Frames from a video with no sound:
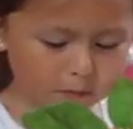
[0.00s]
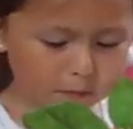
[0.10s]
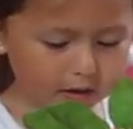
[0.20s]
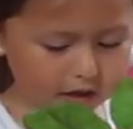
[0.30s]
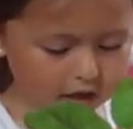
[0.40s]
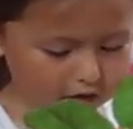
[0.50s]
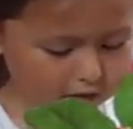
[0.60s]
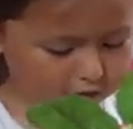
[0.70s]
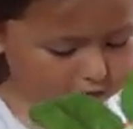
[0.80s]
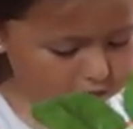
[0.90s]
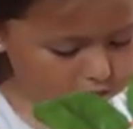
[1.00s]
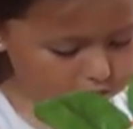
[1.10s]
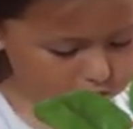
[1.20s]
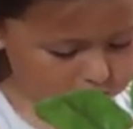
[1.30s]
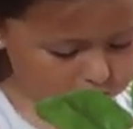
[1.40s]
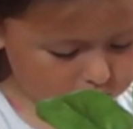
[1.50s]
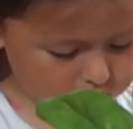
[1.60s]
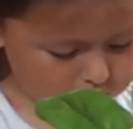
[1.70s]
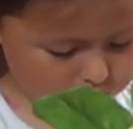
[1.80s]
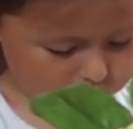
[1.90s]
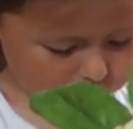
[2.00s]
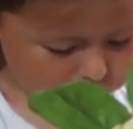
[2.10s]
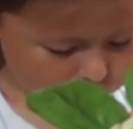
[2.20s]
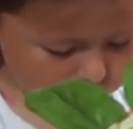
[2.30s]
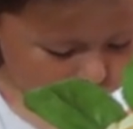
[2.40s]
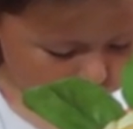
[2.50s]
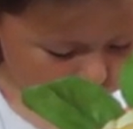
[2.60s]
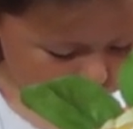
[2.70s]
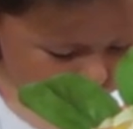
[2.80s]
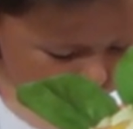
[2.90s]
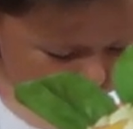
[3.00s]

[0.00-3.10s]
This person isn't speaking.